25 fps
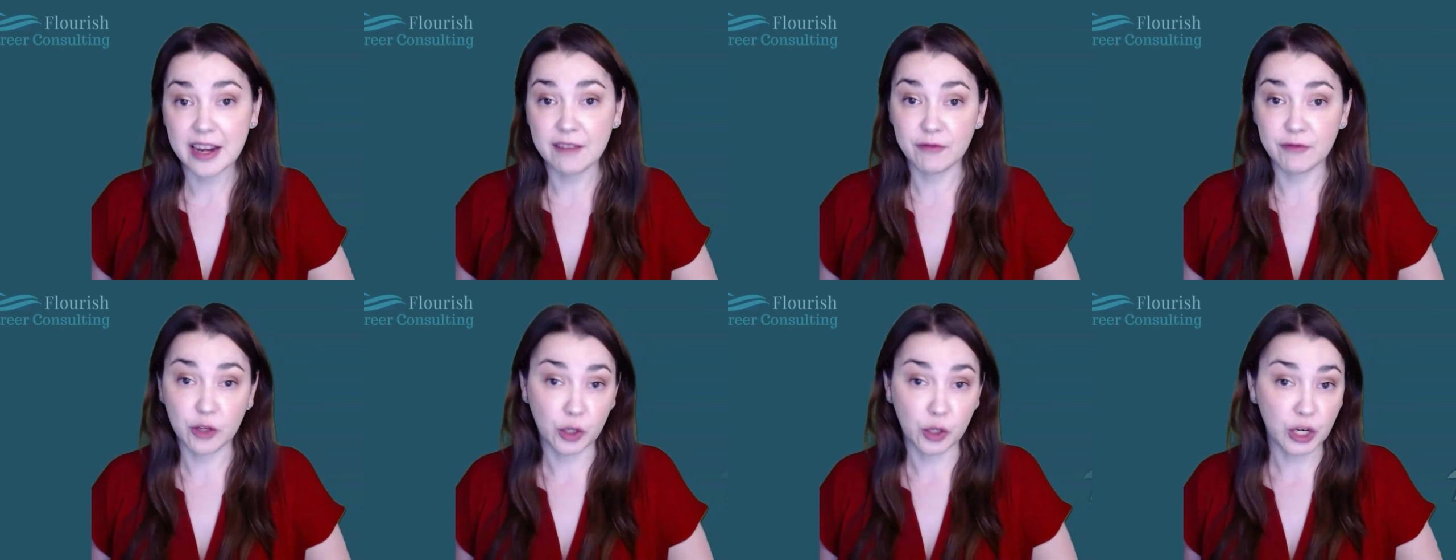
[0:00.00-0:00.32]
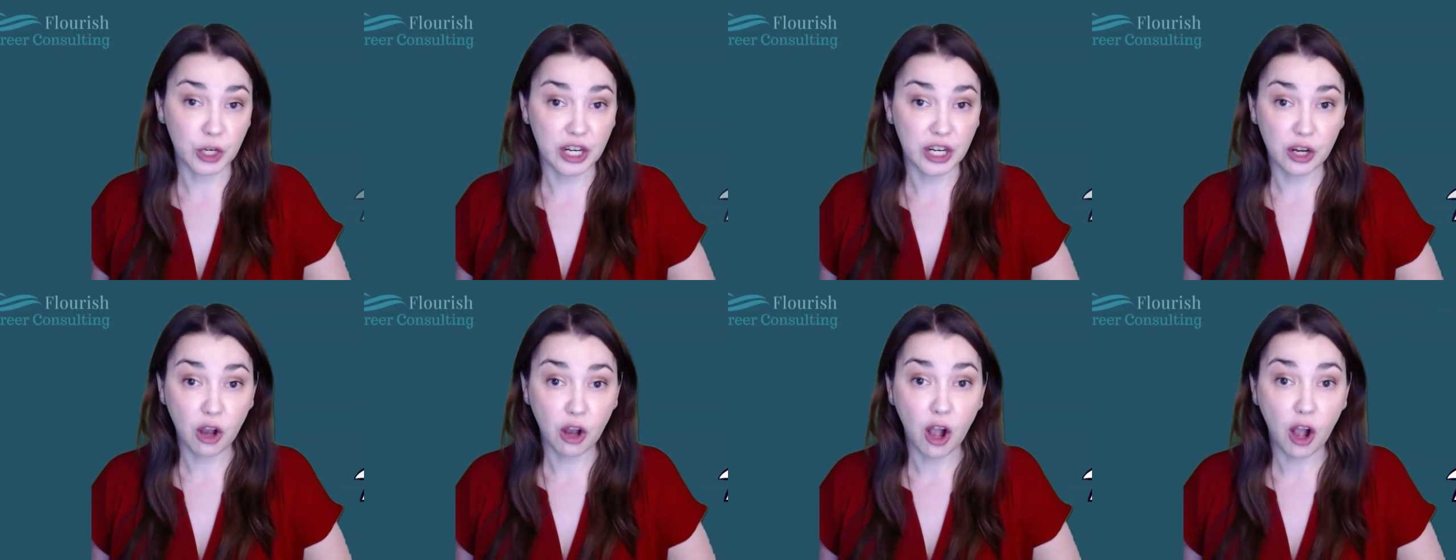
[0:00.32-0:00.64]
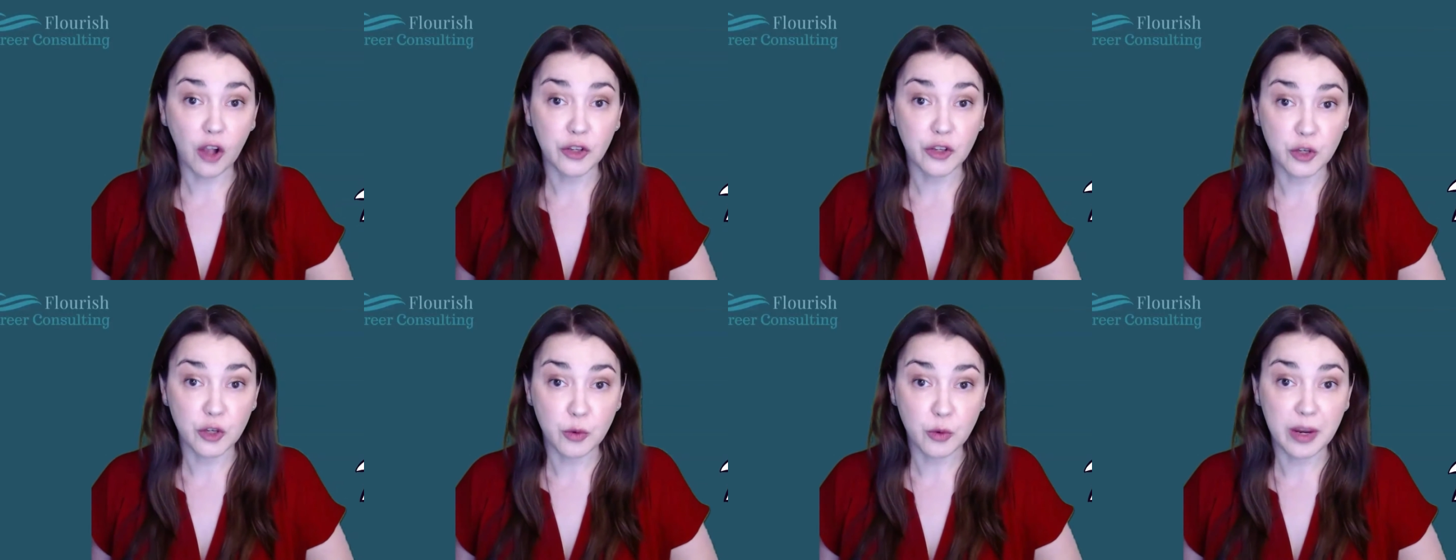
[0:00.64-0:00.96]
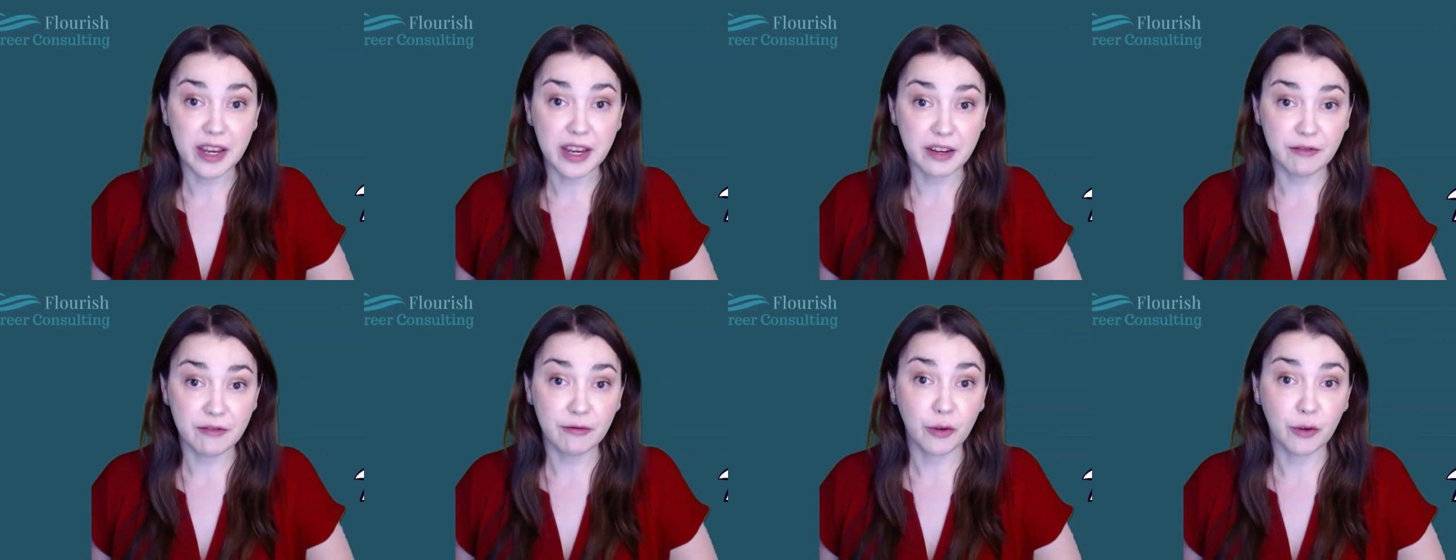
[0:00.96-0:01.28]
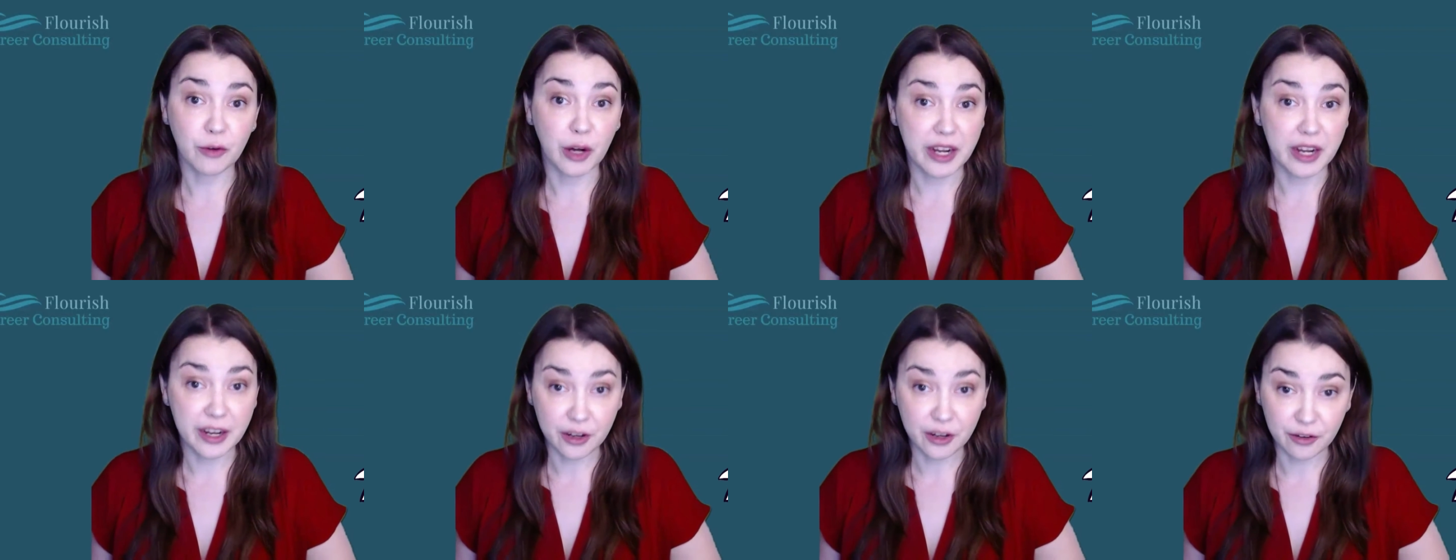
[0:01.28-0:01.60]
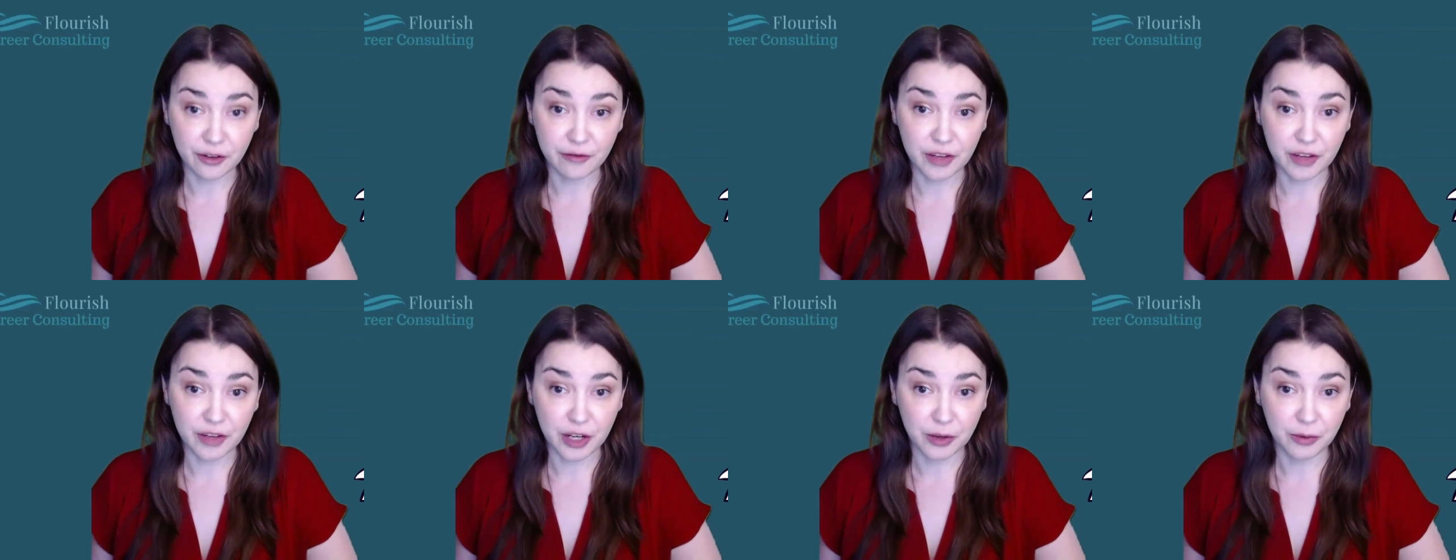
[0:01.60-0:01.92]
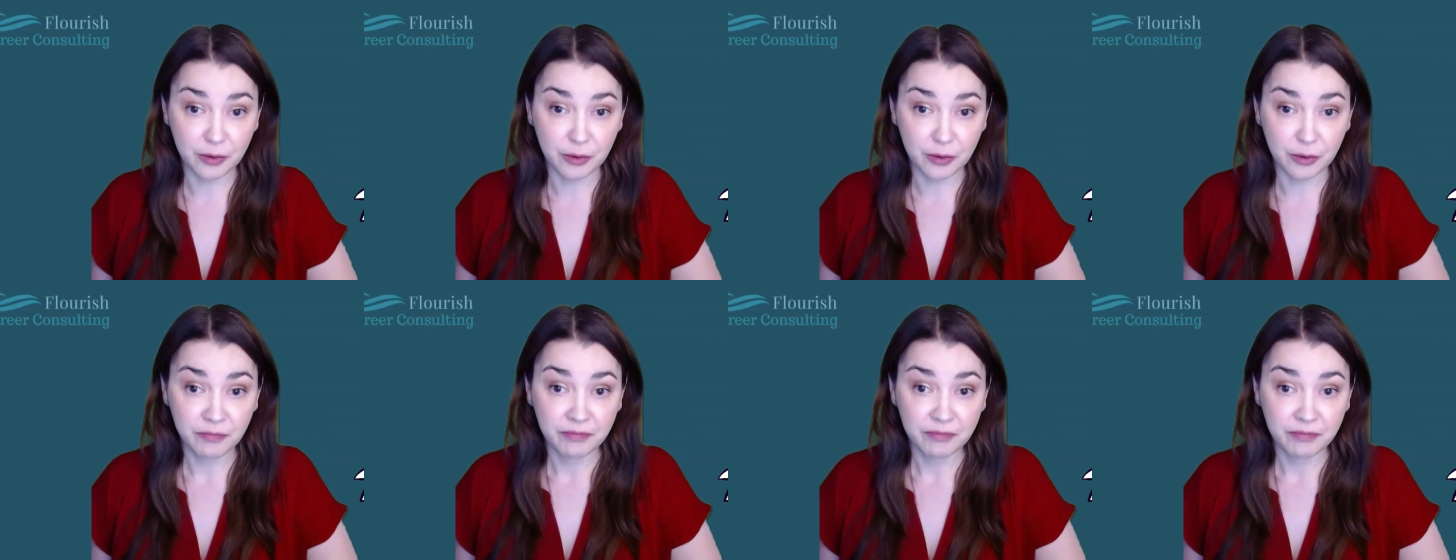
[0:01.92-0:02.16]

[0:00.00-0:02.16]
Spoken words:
if they're going to call you in for an interview.